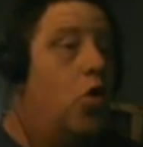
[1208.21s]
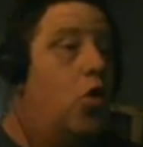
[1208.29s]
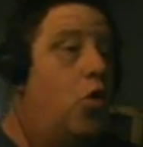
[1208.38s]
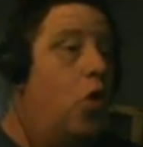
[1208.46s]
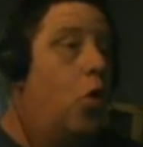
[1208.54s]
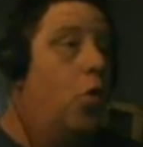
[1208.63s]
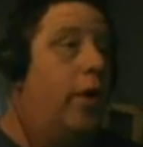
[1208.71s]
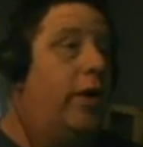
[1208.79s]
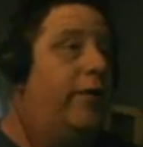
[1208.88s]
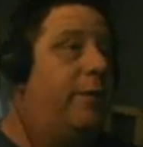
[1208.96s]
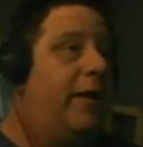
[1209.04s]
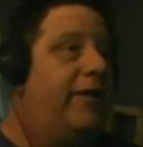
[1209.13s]
Ooh, where
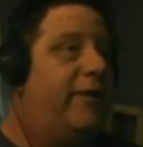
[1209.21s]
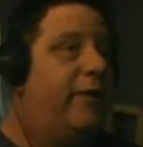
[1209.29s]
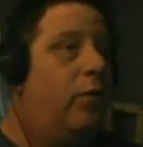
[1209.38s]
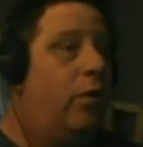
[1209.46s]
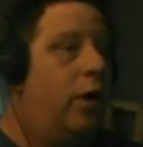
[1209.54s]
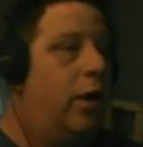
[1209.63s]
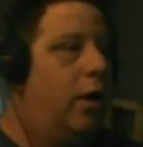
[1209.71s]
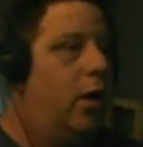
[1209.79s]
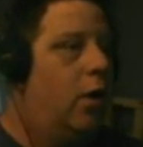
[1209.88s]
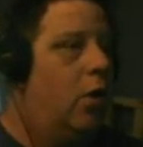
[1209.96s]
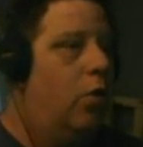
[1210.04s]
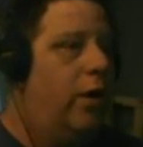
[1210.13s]
is my sword?
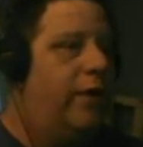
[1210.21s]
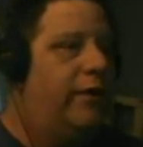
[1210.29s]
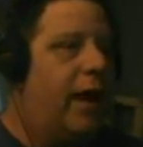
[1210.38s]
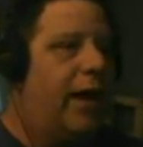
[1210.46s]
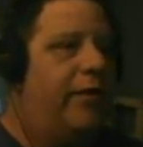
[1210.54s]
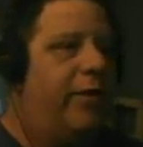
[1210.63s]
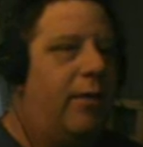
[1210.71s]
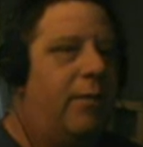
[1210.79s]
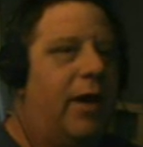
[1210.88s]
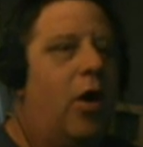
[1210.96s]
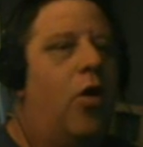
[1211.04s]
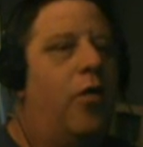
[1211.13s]
Where is, I dropped
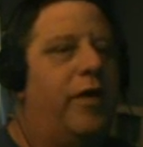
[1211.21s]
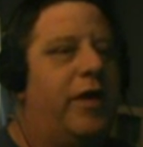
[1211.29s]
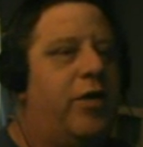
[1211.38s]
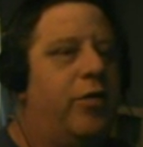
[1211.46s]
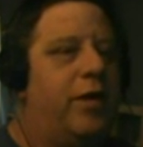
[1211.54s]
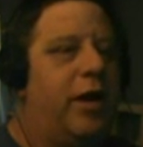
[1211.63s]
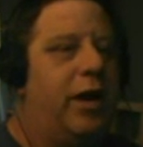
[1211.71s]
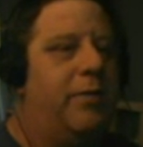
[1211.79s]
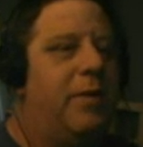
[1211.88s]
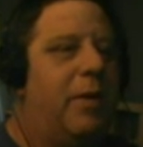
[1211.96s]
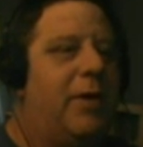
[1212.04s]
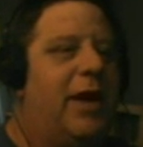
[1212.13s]
my, oh, the Q
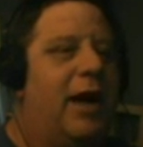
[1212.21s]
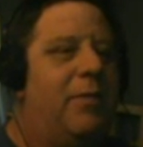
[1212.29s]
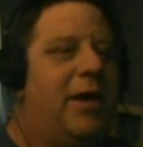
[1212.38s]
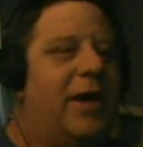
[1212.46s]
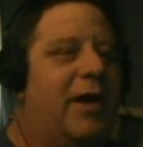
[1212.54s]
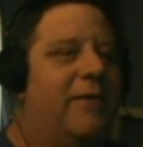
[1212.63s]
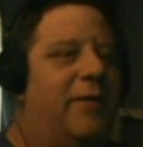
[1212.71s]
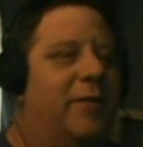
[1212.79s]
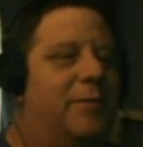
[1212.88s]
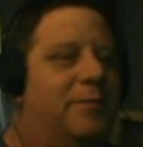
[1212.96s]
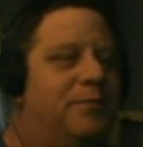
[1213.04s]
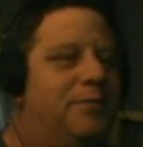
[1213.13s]
key. Yeah, you gotta be careful.